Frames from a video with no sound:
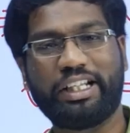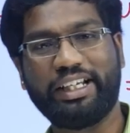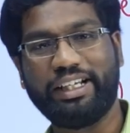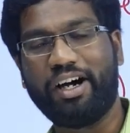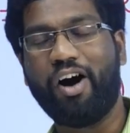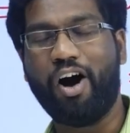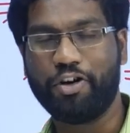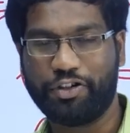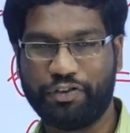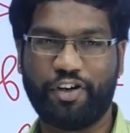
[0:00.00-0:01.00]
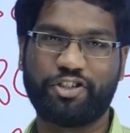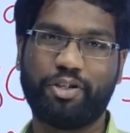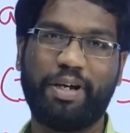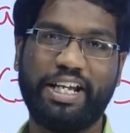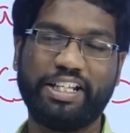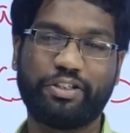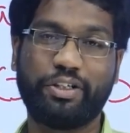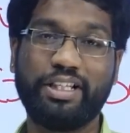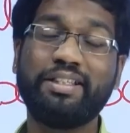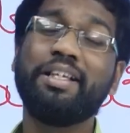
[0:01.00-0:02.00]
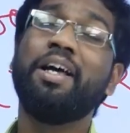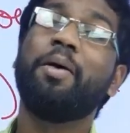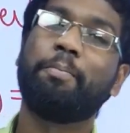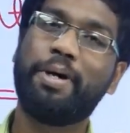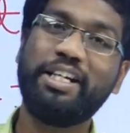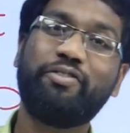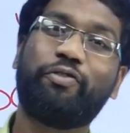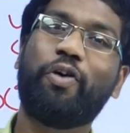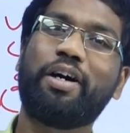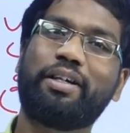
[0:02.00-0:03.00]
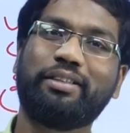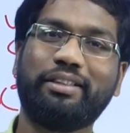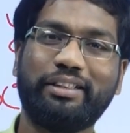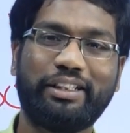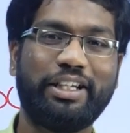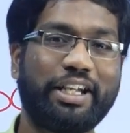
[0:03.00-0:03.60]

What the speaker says: a onto function, my dear students, but for the